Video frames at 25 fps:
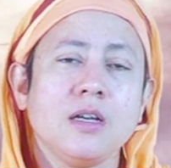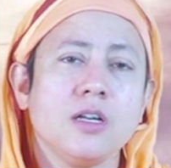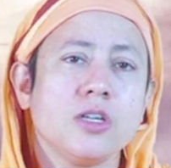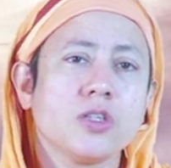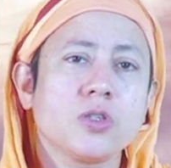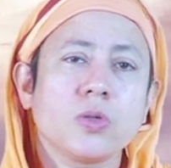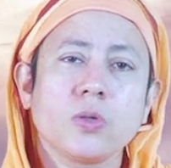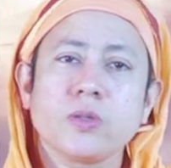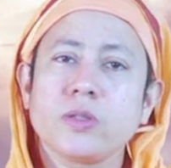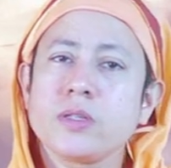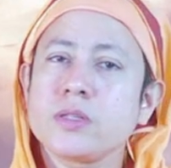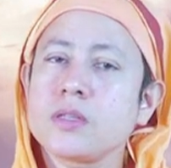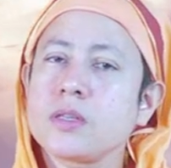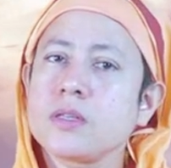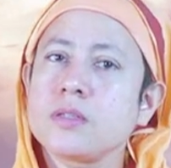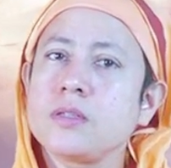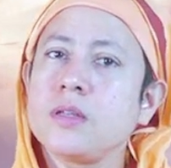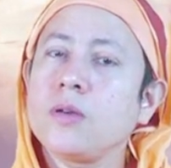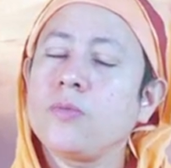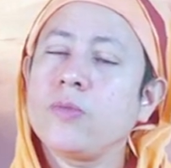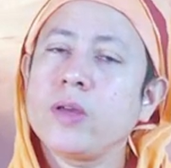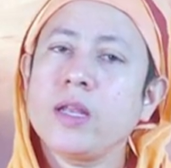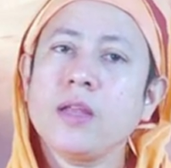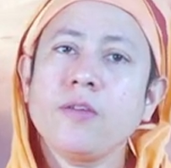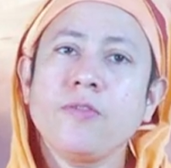So this is
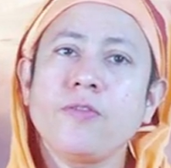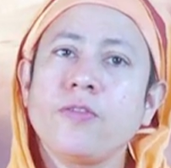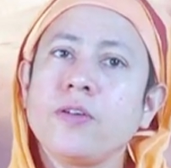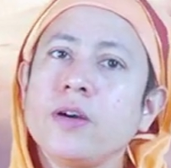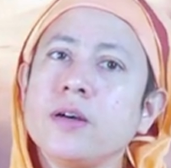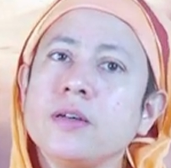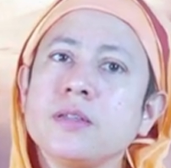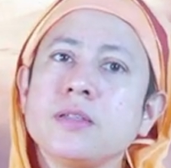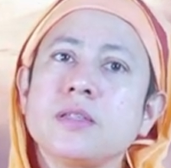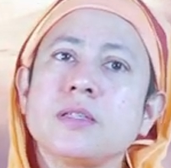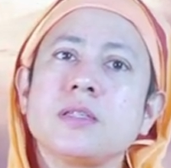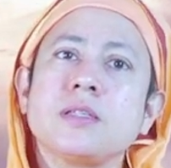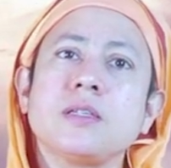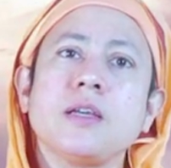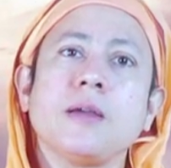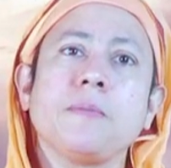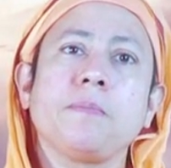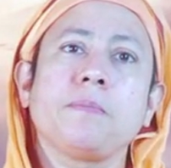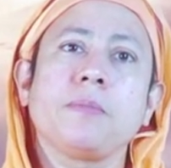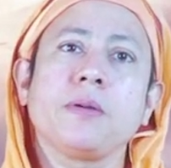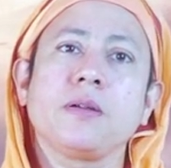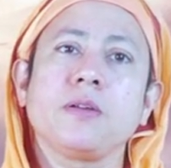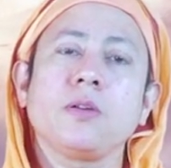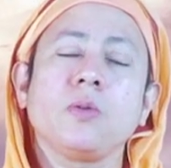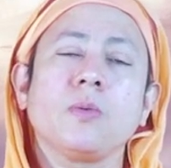the very first
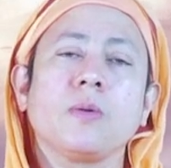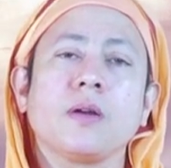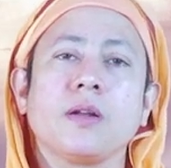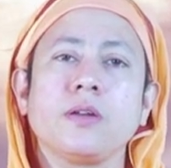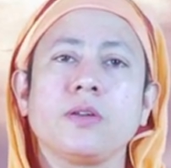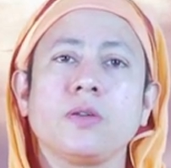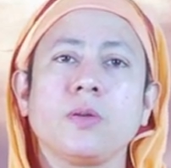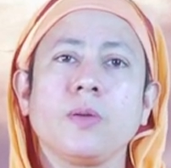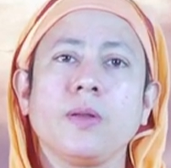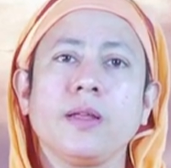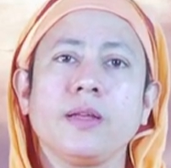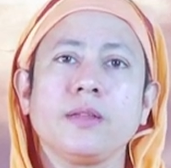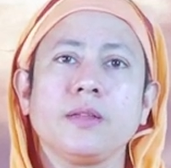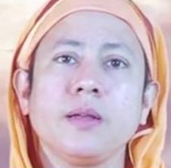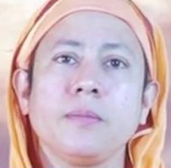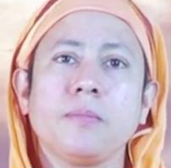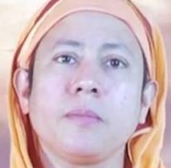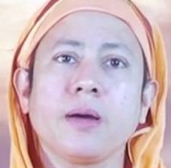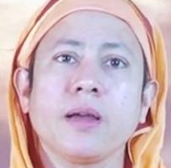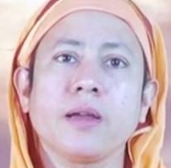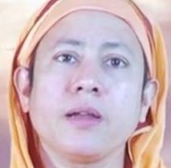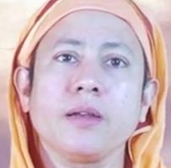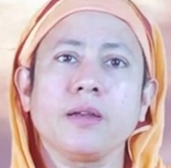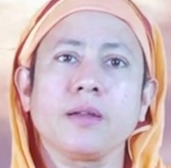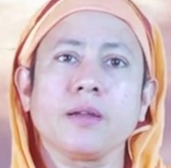step to controlling the
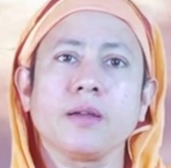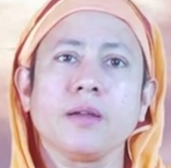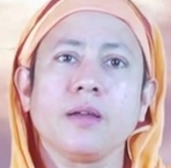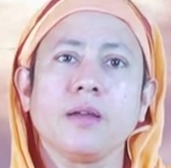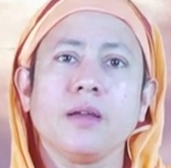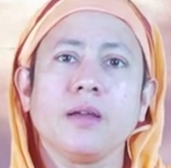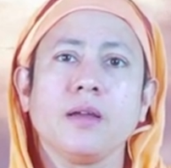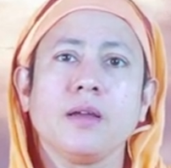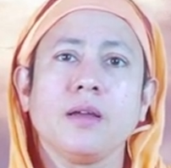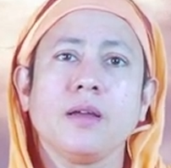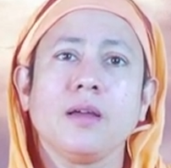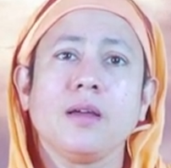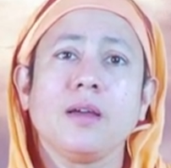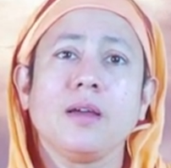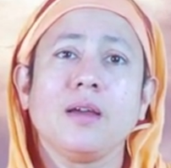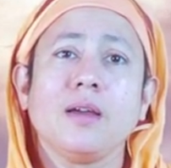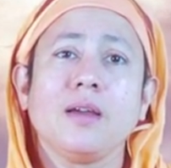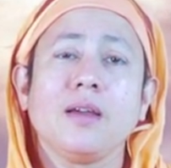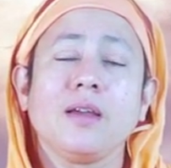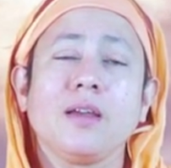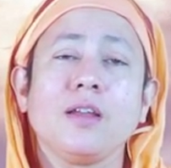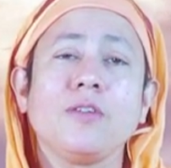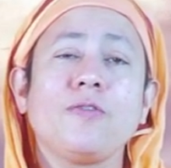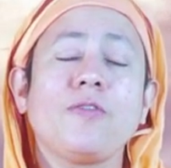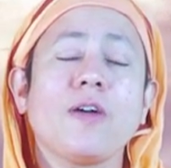mind.
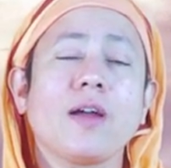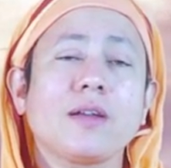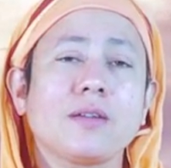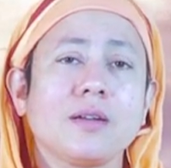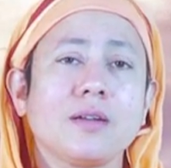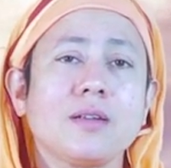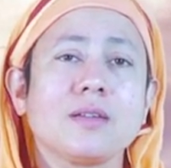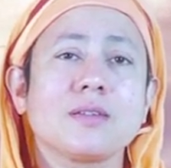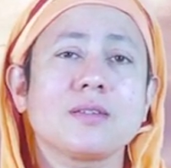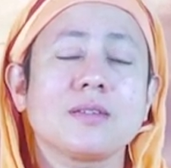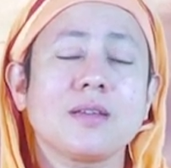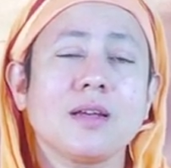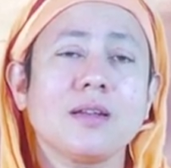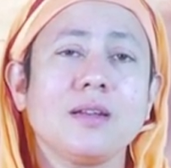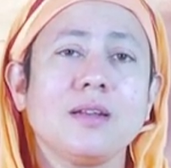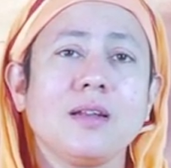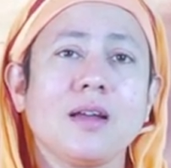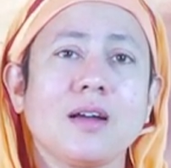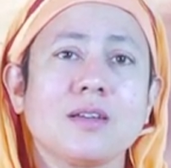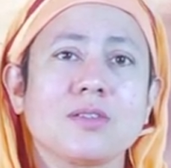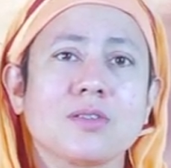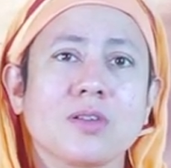In fact, it is said in our